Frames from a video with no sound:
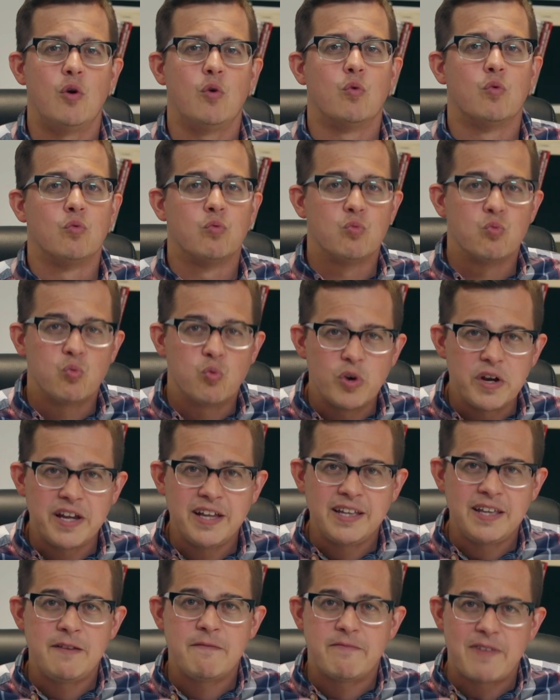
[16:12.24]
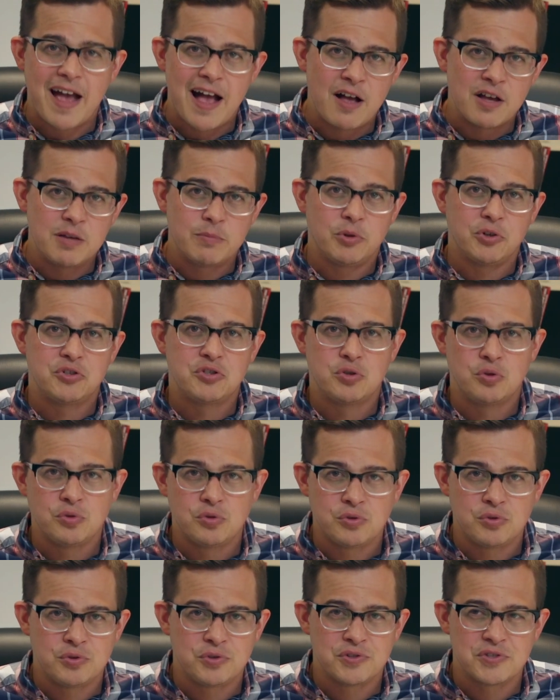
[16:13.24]
really valuable
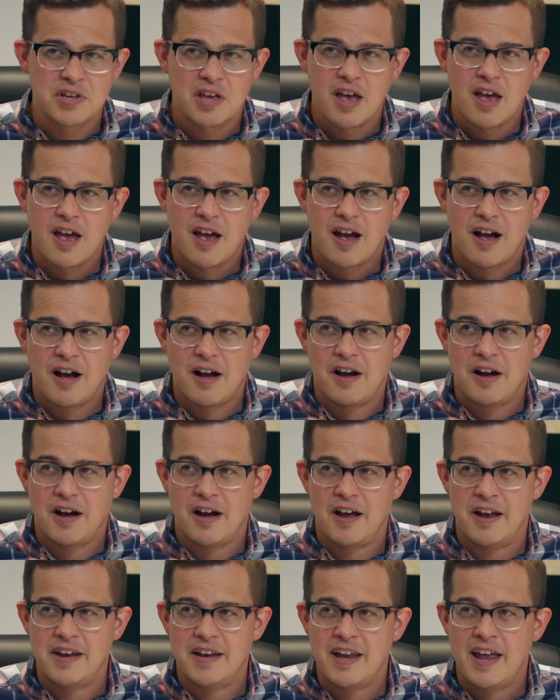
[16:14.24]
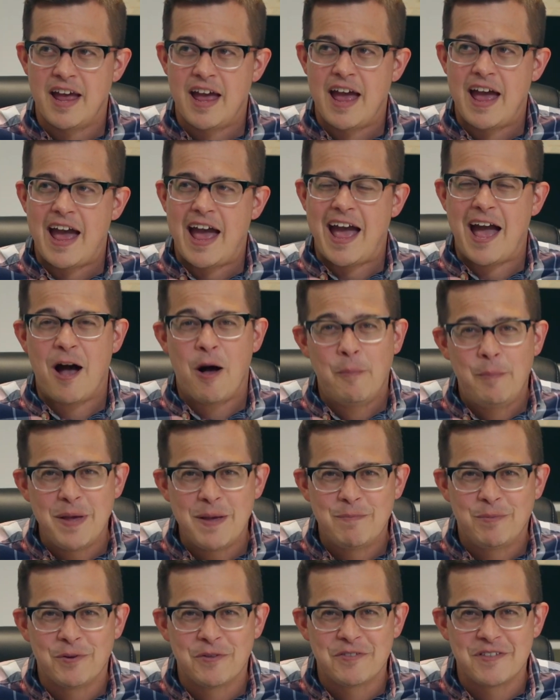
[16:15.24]
tools on how
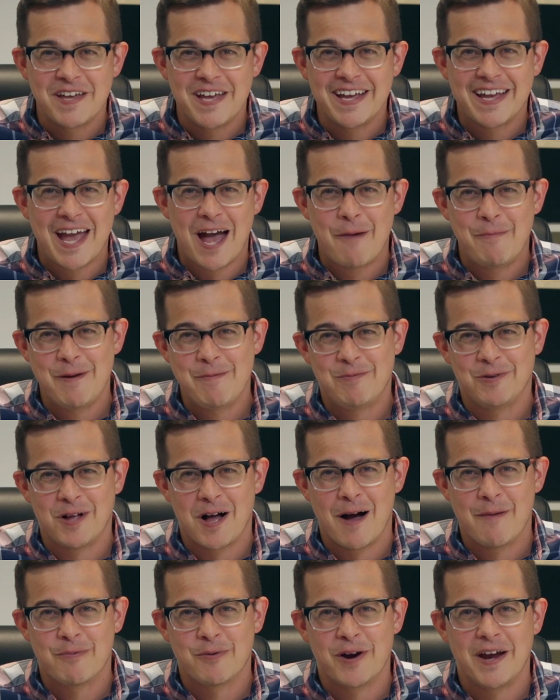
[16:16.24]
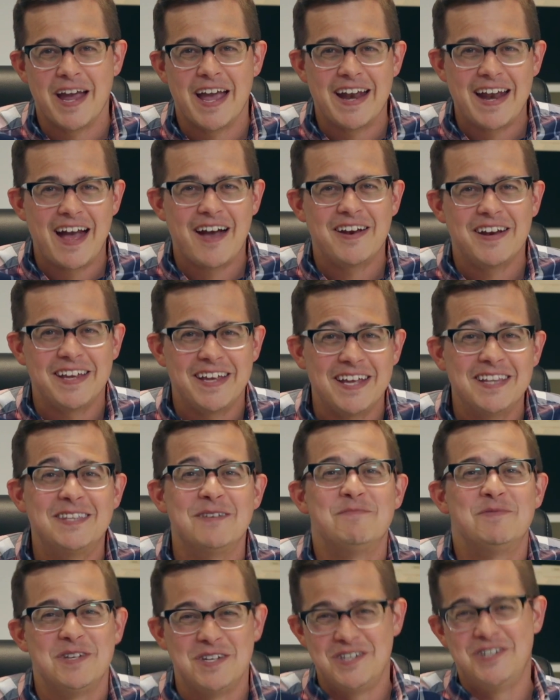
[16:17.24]
people think, how people operate, and how to get
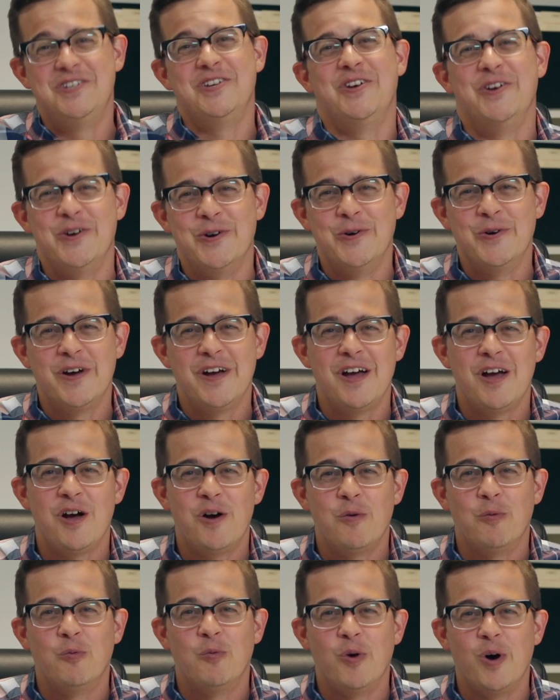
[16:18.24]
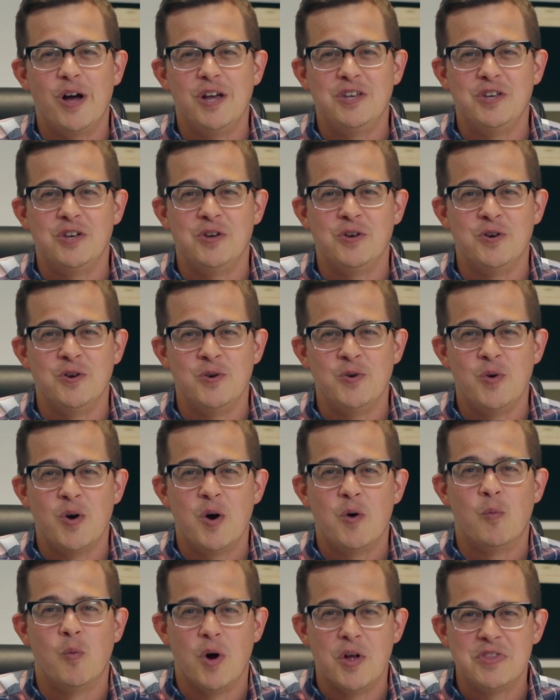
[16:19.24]
them to do what you
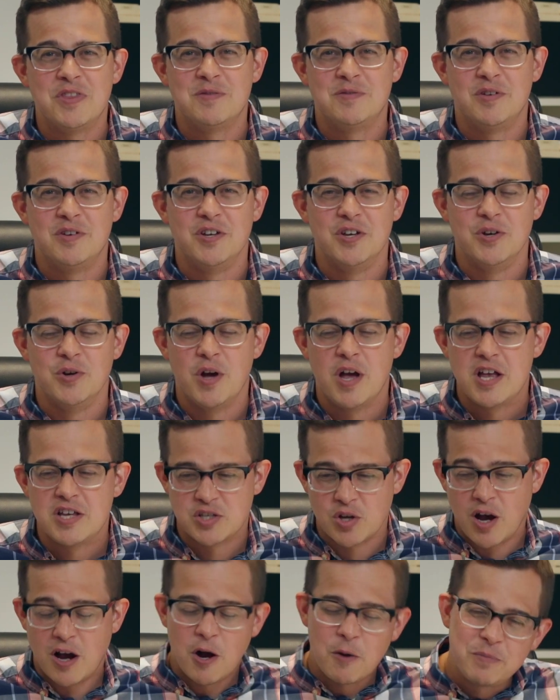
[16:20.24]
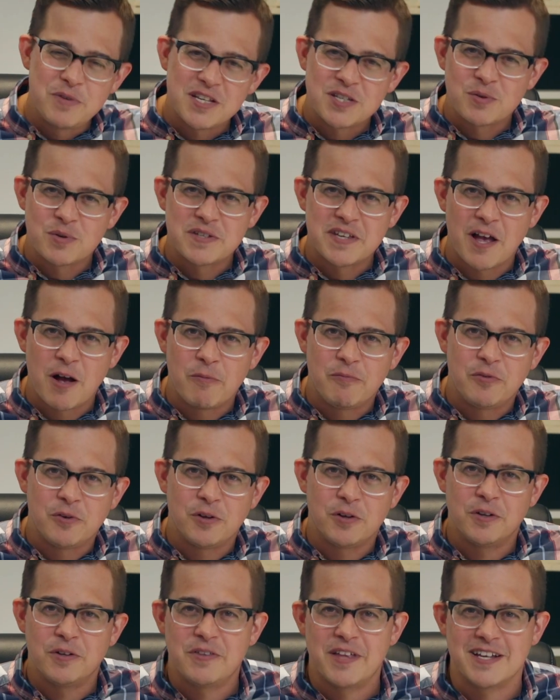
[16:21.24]
want them to do. So I hope this was
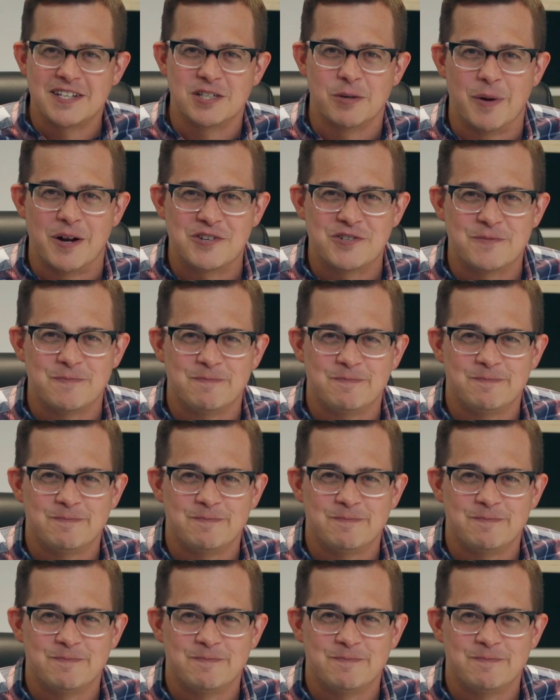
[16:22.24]
helpful. Thanks so much.